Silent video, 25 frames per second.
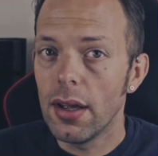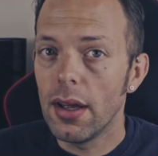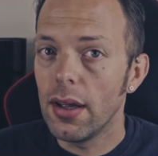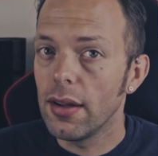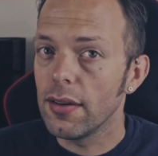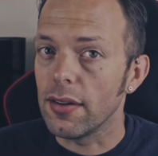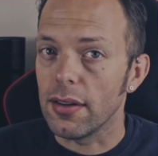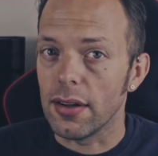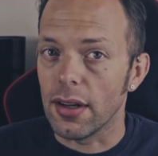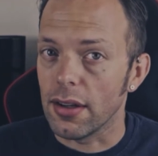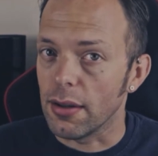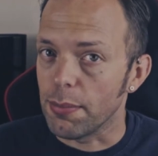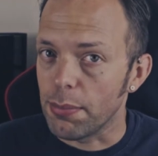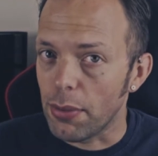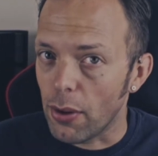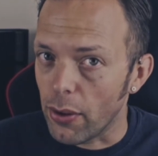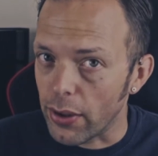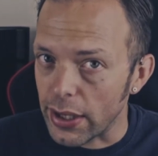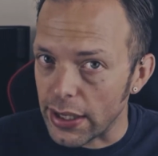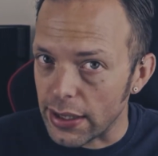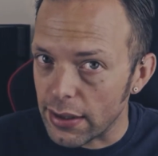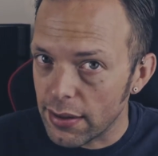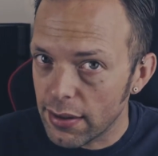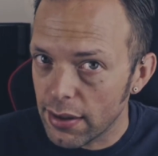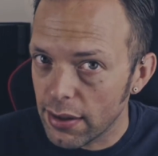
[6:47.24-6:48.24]
It's another
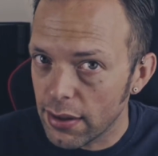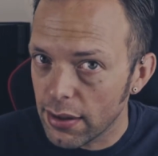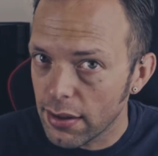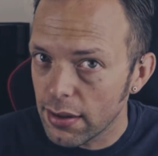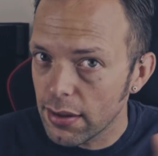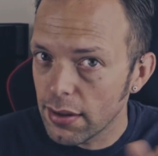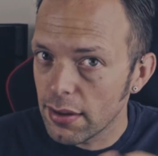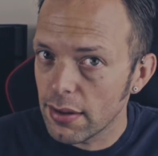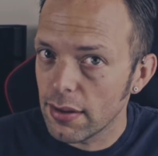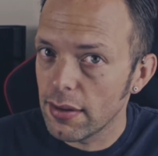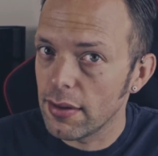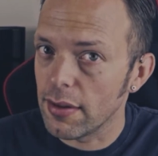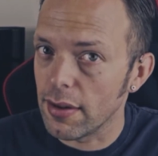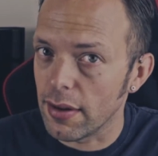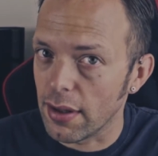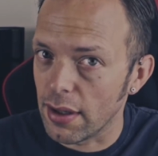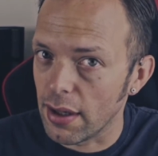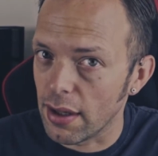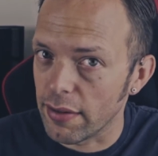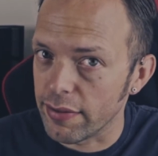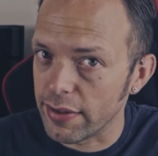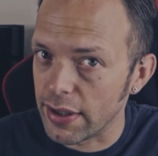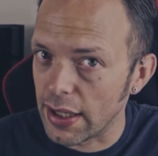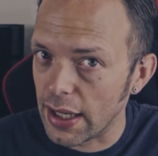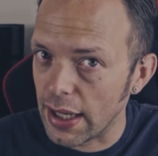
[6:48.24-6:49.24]
point to the
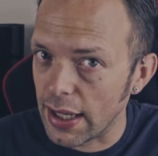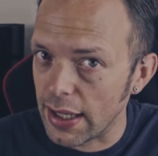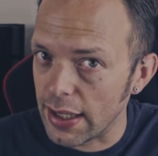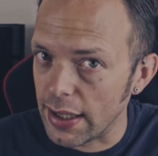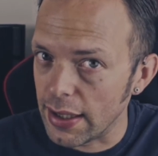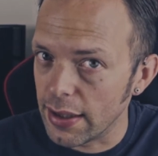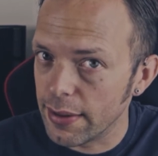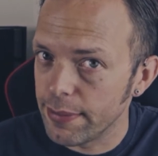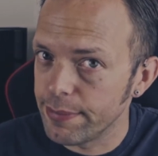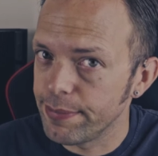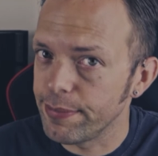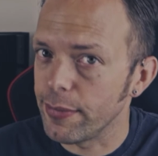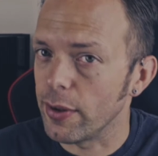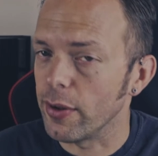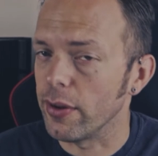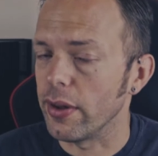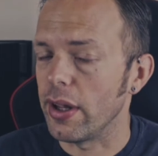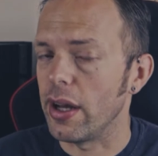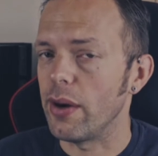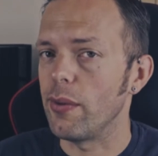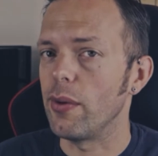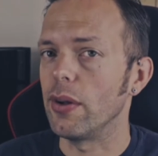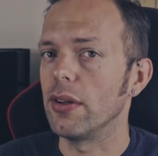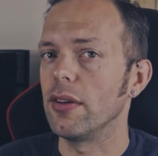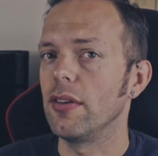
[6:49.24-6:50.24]
love and hate on
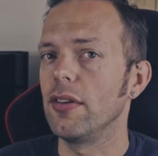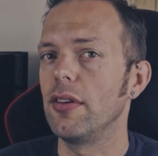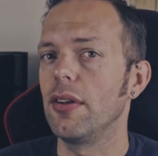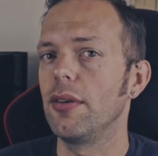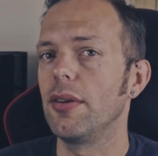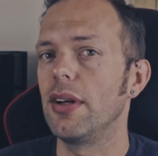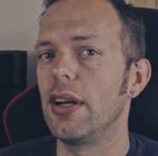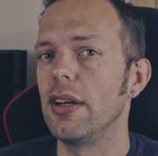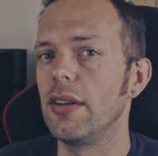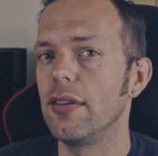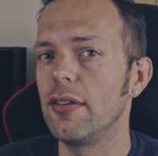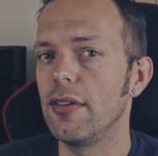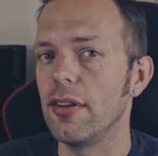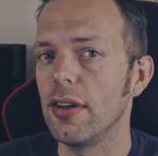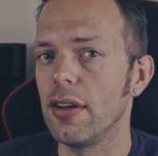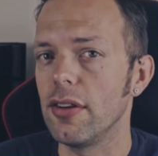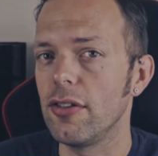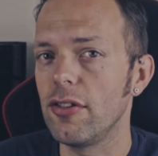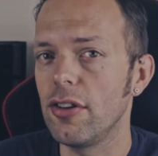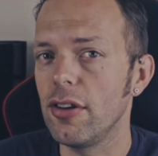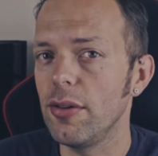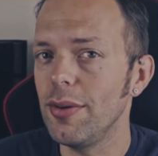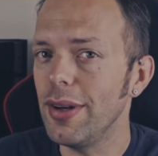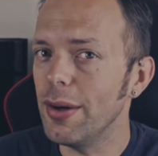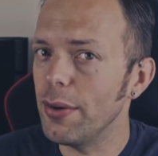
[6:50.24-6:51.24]
that one. So that's
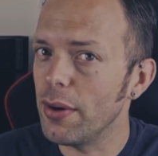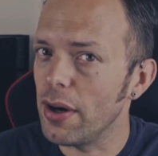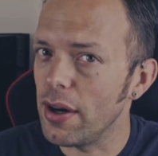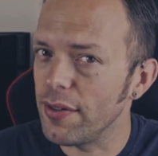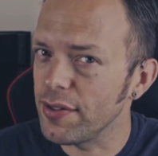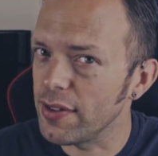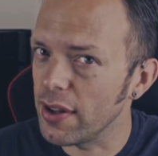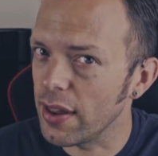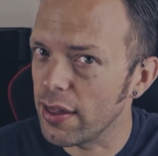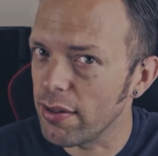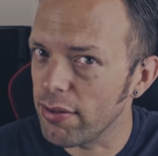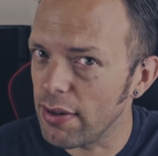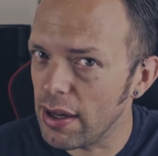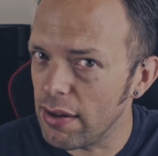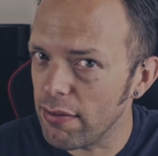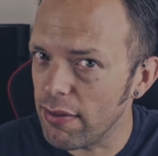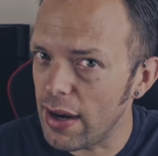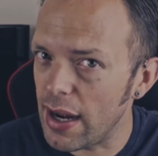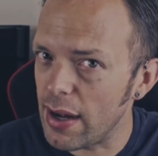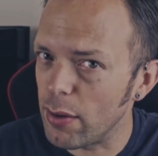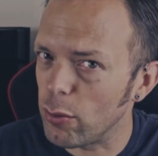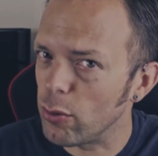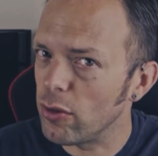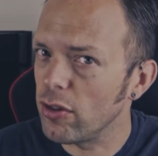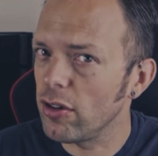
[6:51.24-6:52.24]
2-0 after three
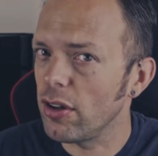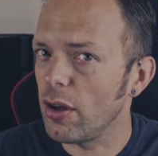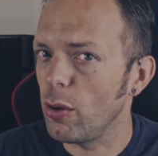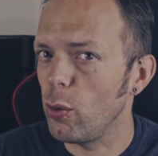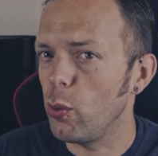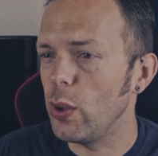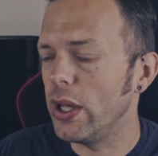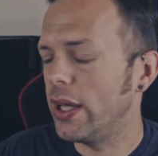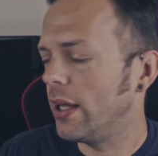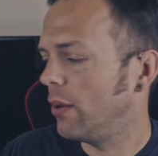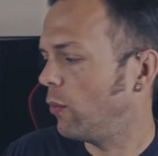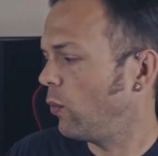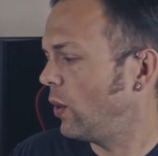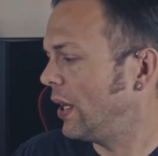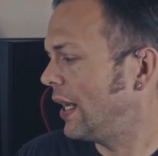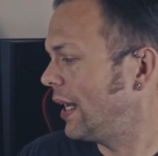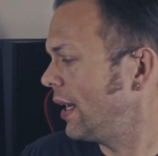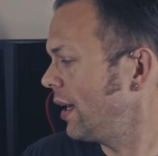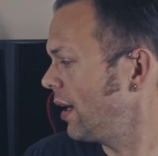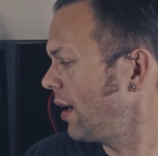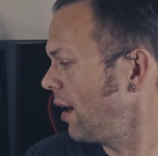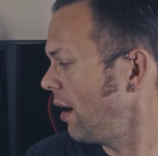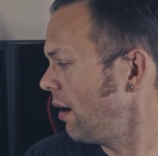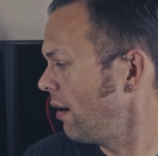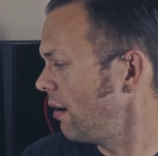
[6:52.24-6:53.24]
rounds. So we
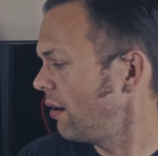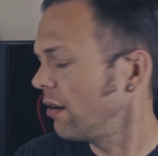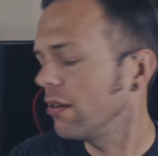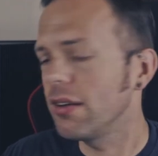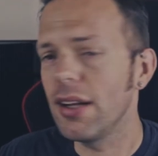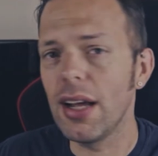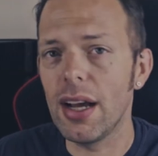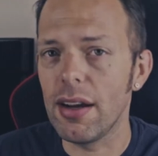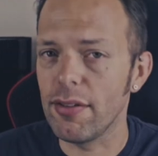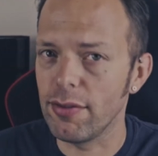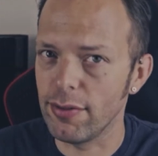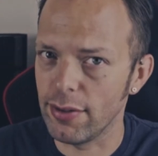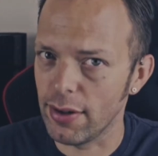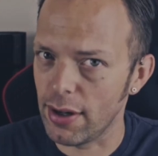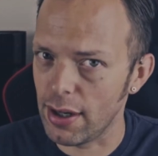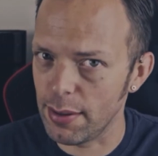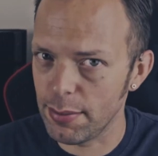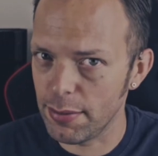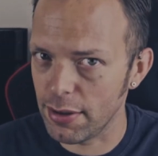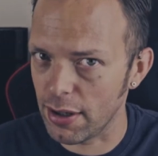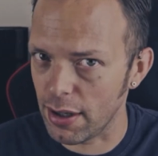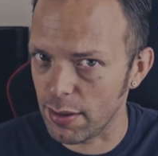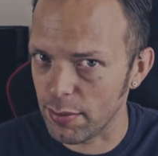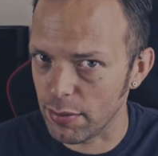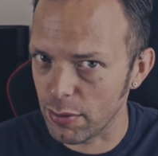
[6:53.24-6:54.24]
can't have Ripe
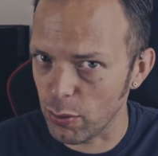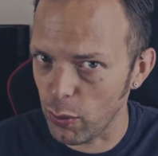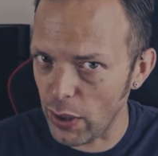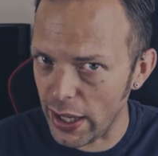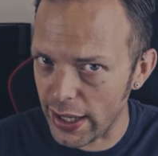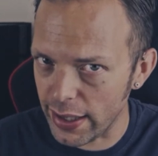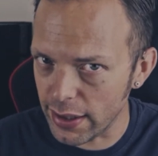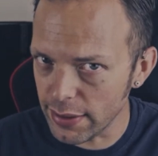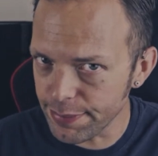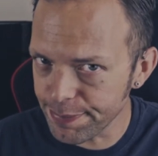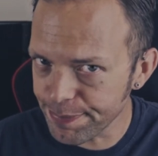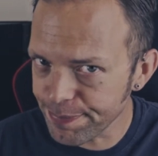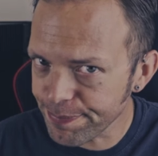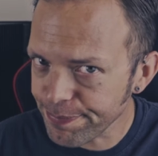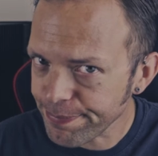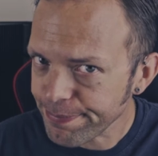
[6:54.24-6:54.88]
Times win.